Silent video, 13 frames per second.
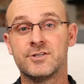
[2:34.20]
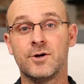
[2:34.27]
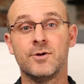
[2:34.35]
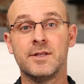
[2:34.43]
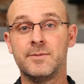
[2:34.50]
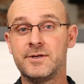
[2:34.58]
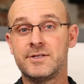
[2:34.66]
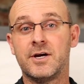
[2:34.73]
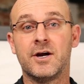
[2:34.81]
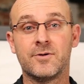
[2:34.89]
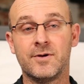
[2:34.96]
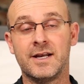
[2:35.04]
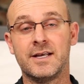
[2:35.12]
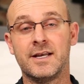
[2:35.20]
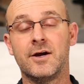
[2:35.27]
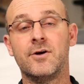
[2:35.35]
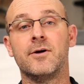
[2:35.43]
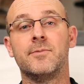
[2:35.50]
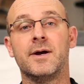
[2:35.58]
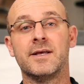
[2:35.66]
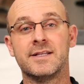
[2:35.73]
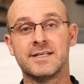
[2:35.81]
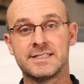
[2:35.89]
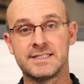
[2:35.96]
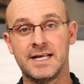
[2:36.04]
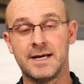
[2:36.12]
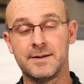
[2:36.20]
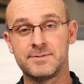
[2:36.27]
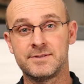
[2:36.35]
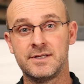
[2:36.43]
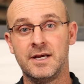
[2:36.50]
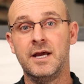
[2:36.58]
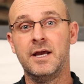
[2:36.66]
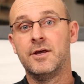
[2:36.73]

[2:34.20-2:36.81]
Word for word: So let me talk right now about the steps